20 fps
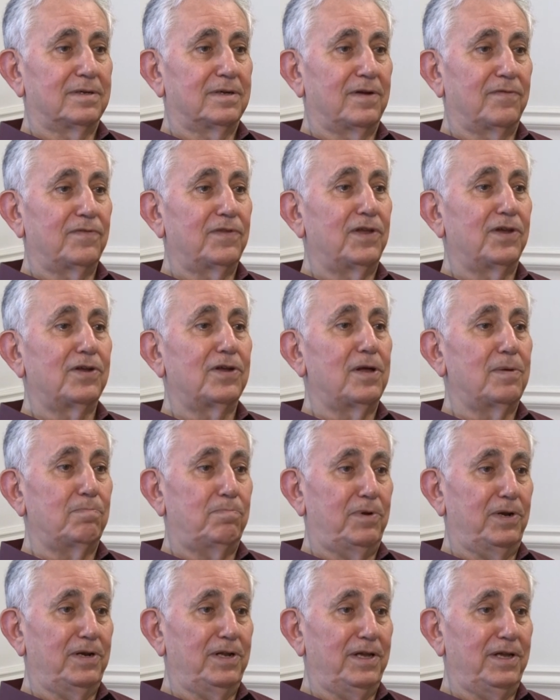of the
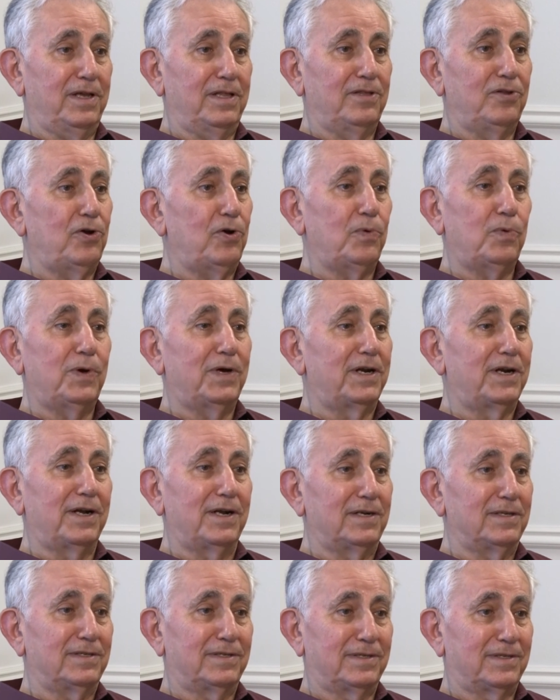company and nowhere
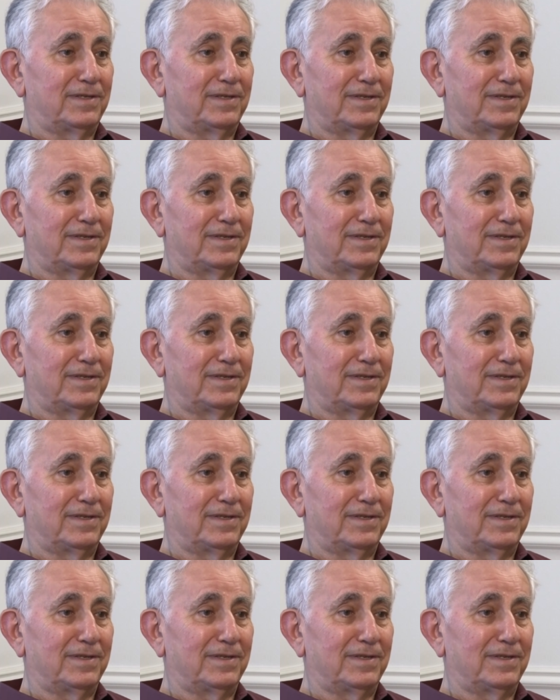else.